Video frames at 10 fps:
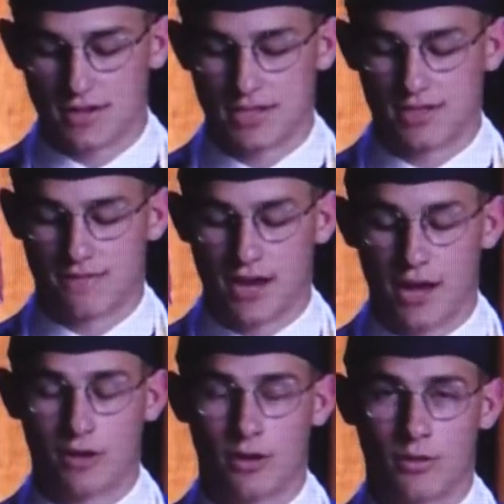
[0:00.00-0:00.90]
things have
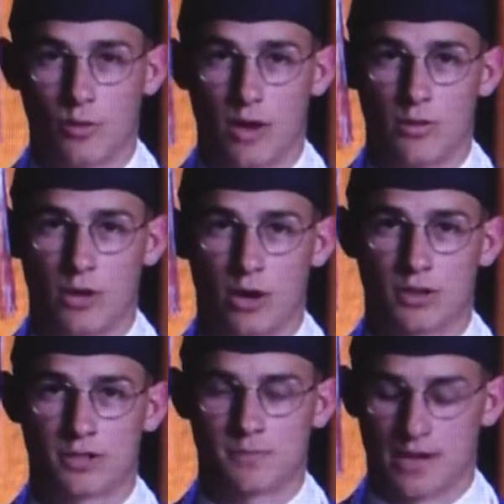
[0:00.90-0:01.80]
not gone the way we
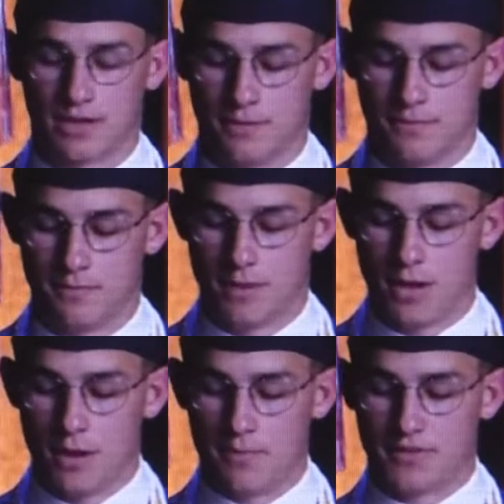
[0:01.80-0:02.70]
all expected.
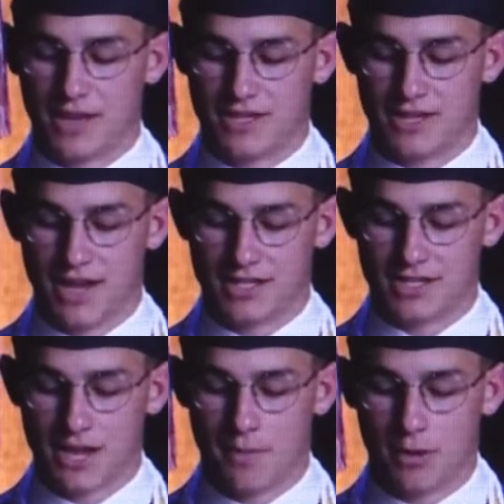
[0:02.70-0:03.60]
But that did not
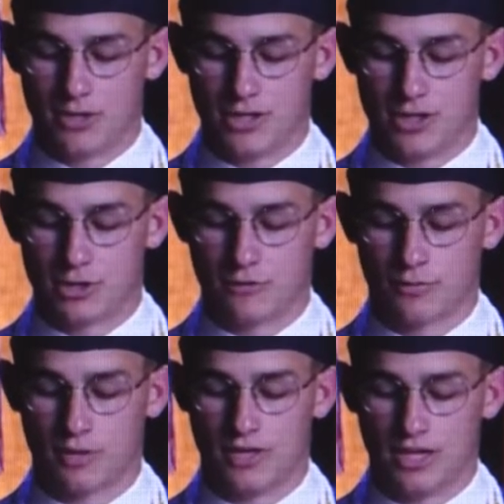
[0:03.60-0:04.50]
stop our
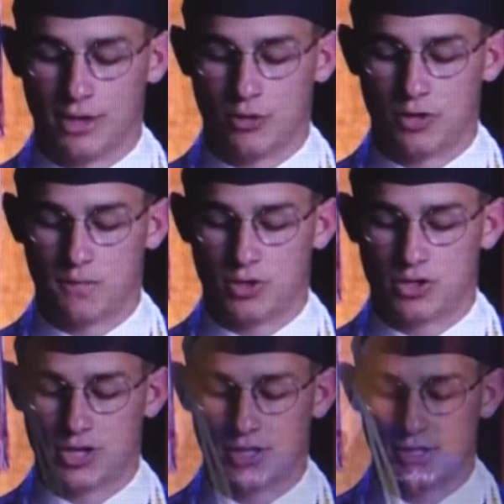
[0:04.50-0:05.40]
teachers from continuing to
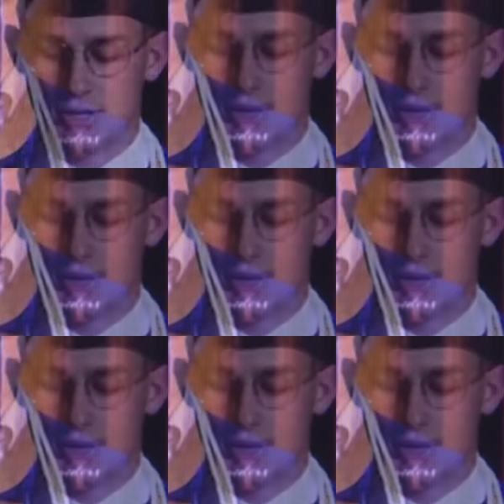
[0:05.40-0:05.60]
push us.